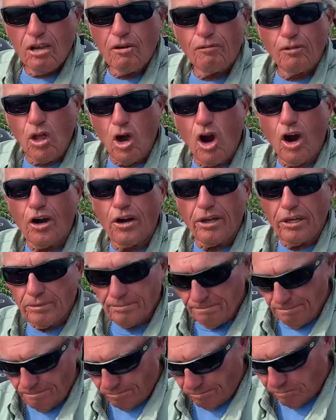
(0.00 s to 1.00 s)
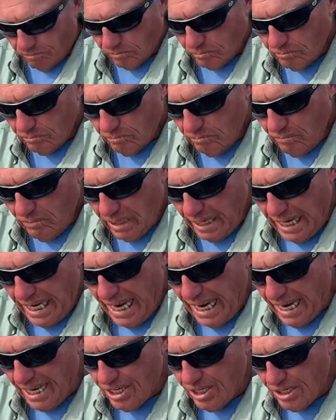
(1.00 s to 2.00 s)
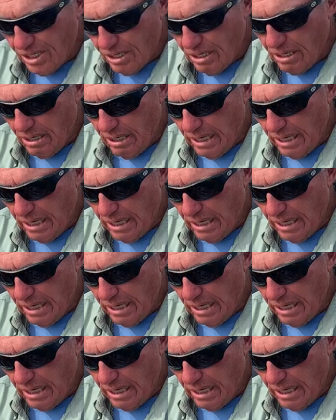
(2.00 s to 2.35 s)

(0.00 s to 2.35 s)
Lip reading: Florida has